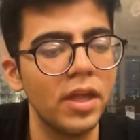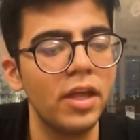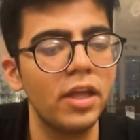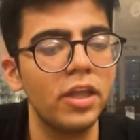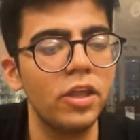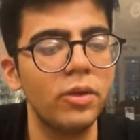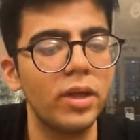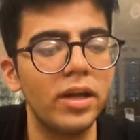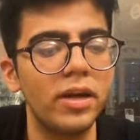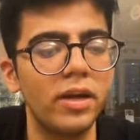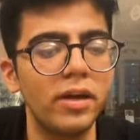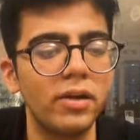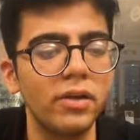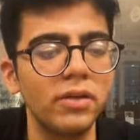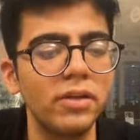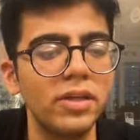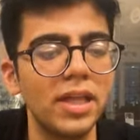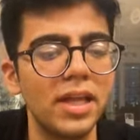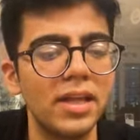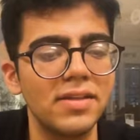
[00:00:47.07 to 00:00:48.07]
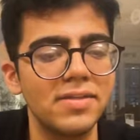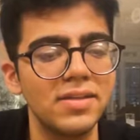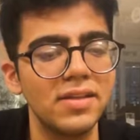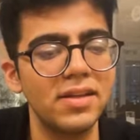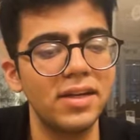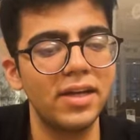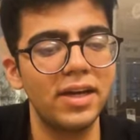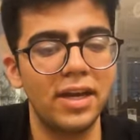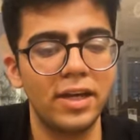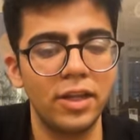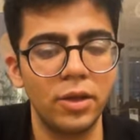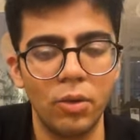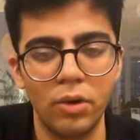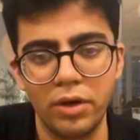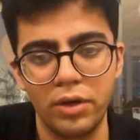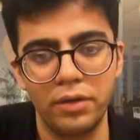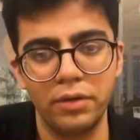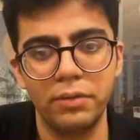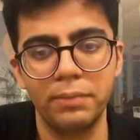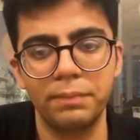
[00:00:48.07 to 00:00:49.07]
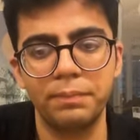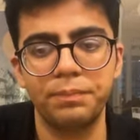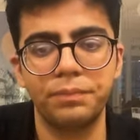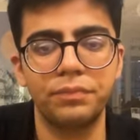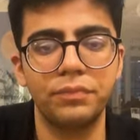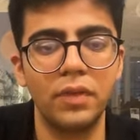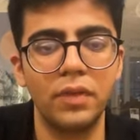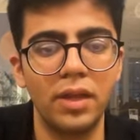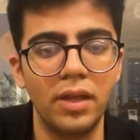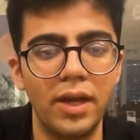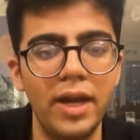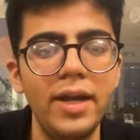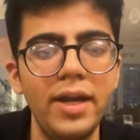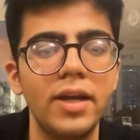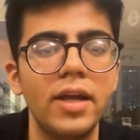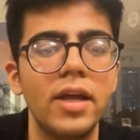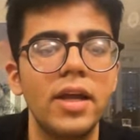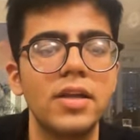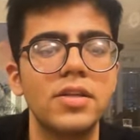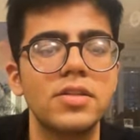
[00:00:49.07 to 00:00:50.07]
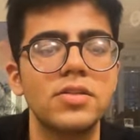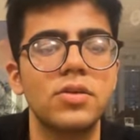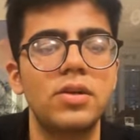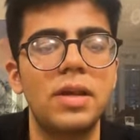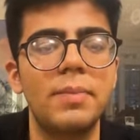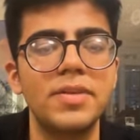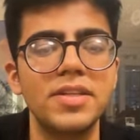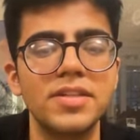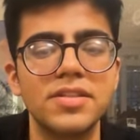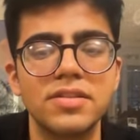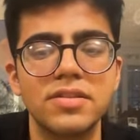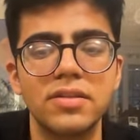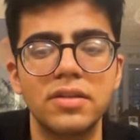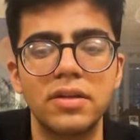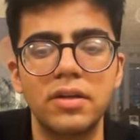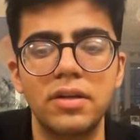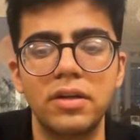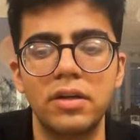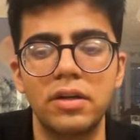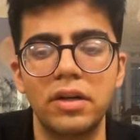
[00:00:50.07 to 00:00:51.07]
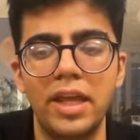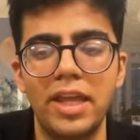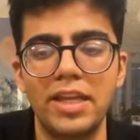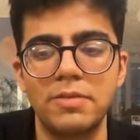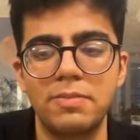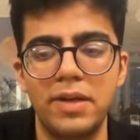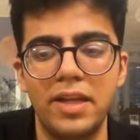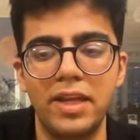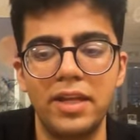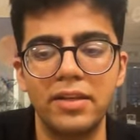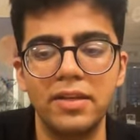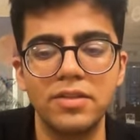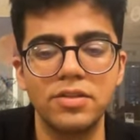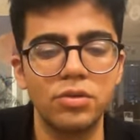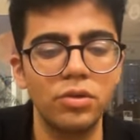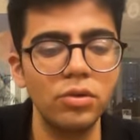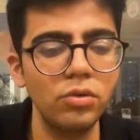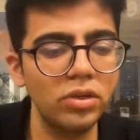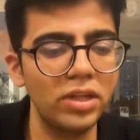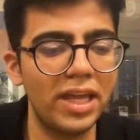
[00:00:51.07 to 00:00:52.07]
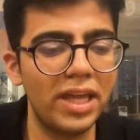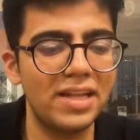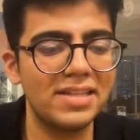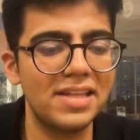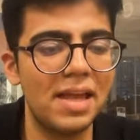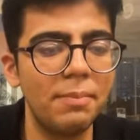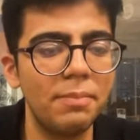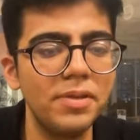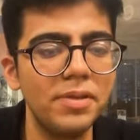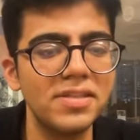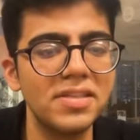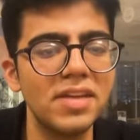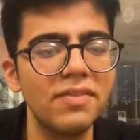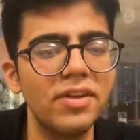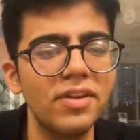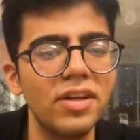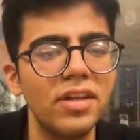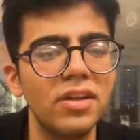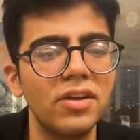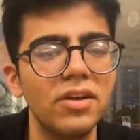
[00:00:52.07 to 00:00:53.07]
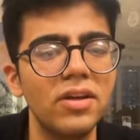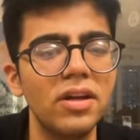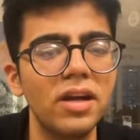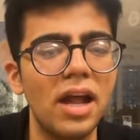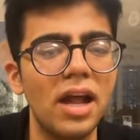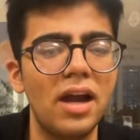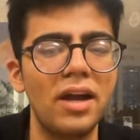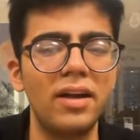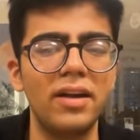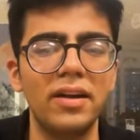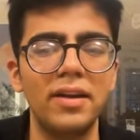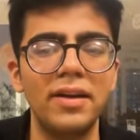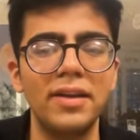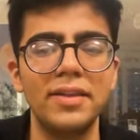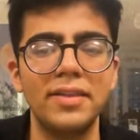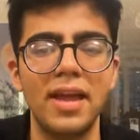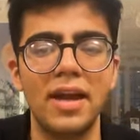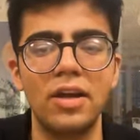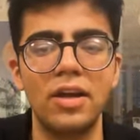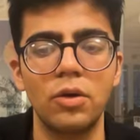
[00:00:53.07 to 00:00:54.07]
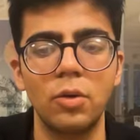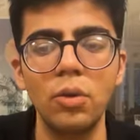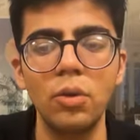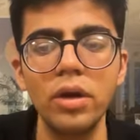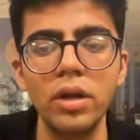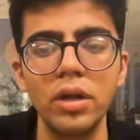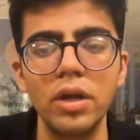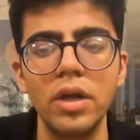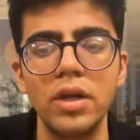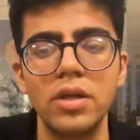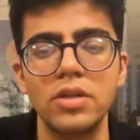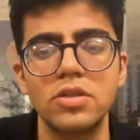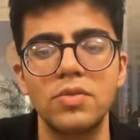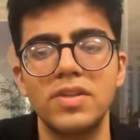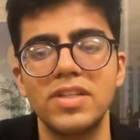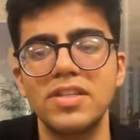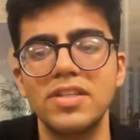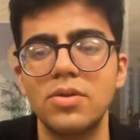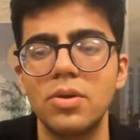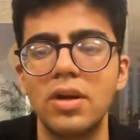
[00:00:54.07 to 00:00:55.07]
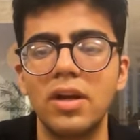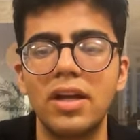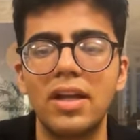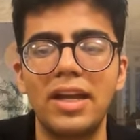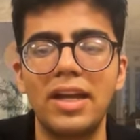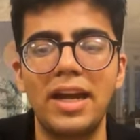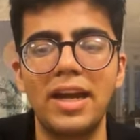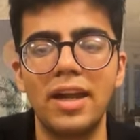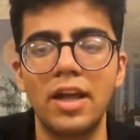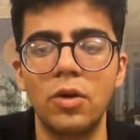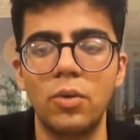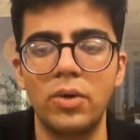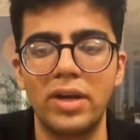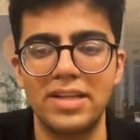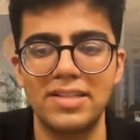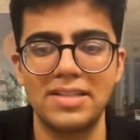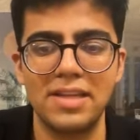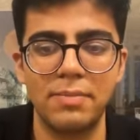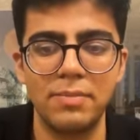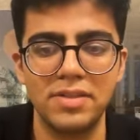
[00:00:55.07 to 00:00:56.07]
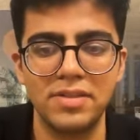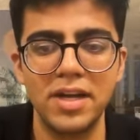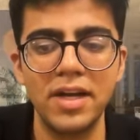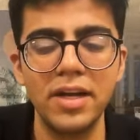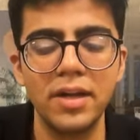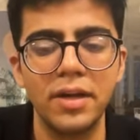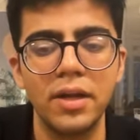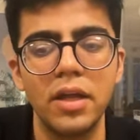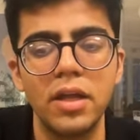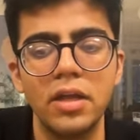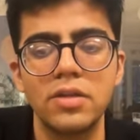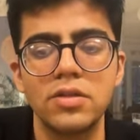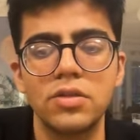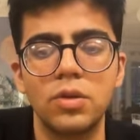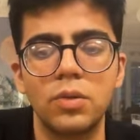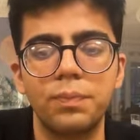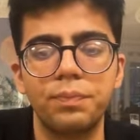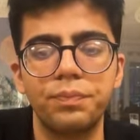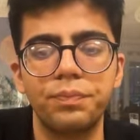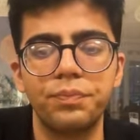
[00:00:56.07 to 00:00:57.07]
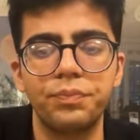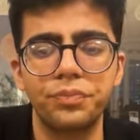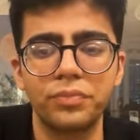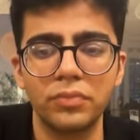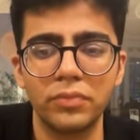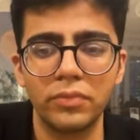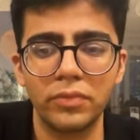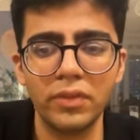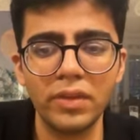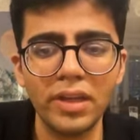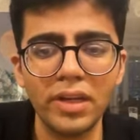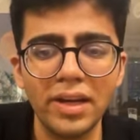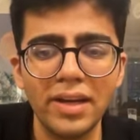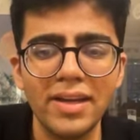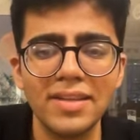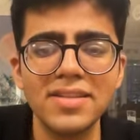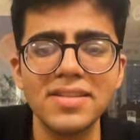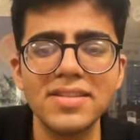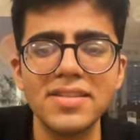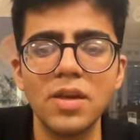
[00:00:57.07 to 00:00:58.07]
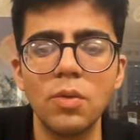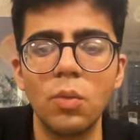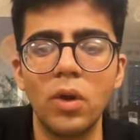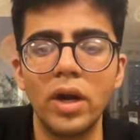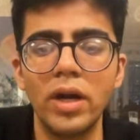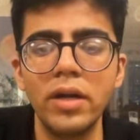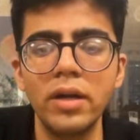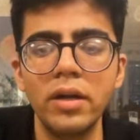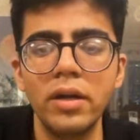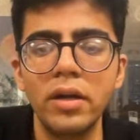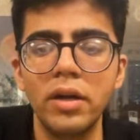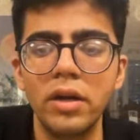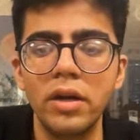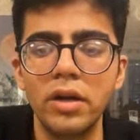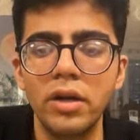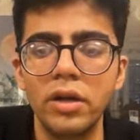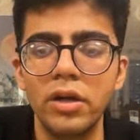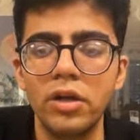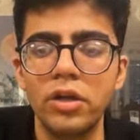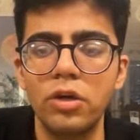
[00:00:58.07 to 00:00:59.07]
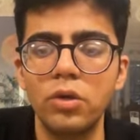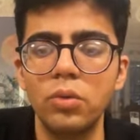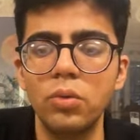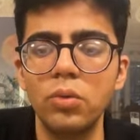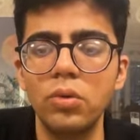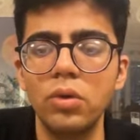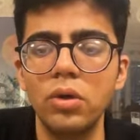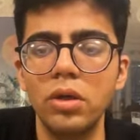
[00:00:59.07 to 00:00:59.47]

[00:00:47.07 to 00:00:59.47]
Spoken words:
You can return the answer in any order, right? So let me just explain this to you. The examples given here aren't really that good, so we're just going to create our own examples, right? So let's just say 1, 2,